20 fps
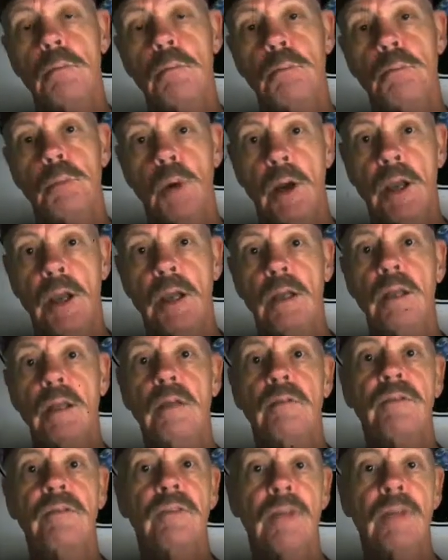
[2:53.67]
brain
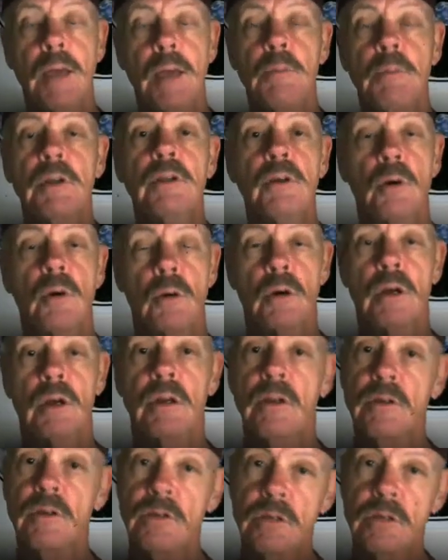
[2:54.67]
inflammatory
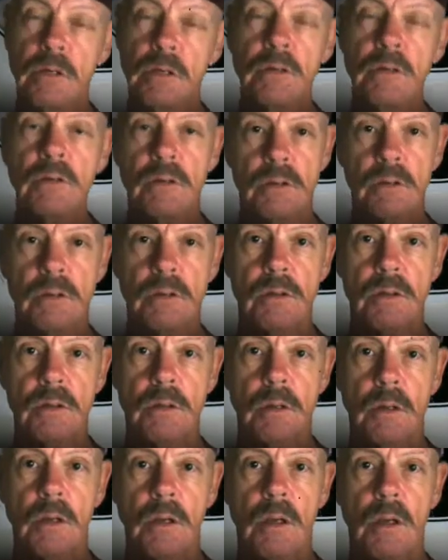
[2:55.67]
diseases.
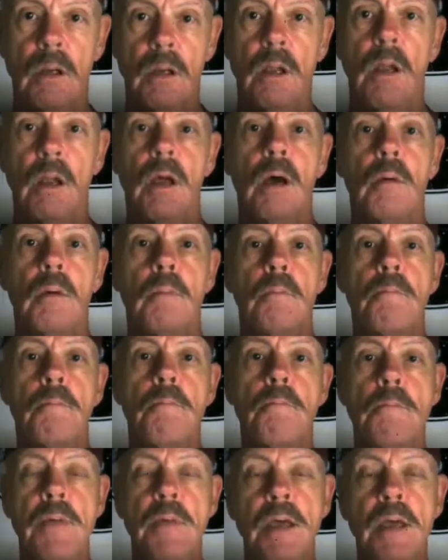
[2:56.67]

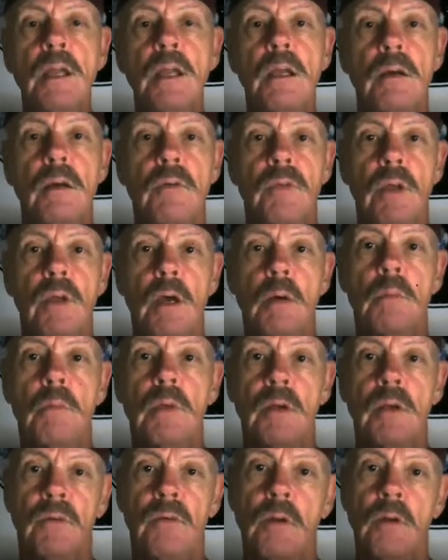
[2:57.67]
Many of them,
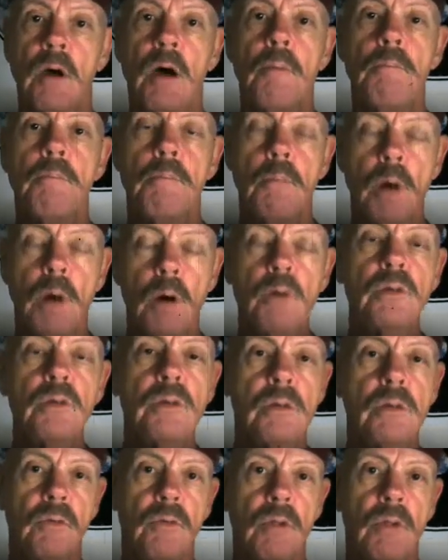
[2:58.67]
if not
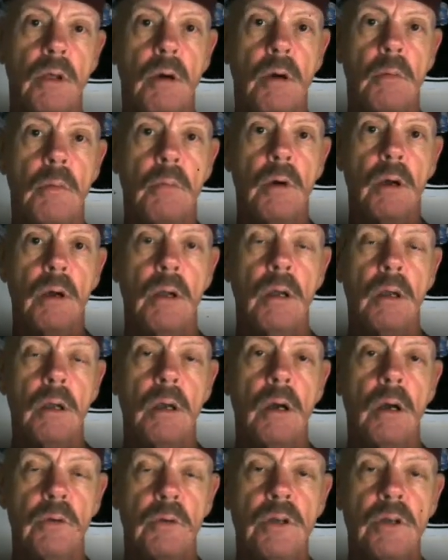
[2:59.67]
most of them,
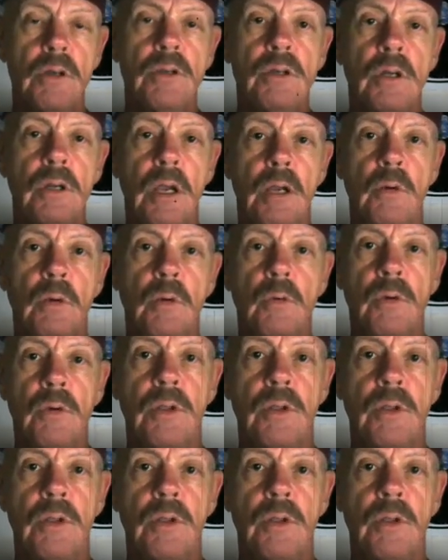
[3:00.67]
originate with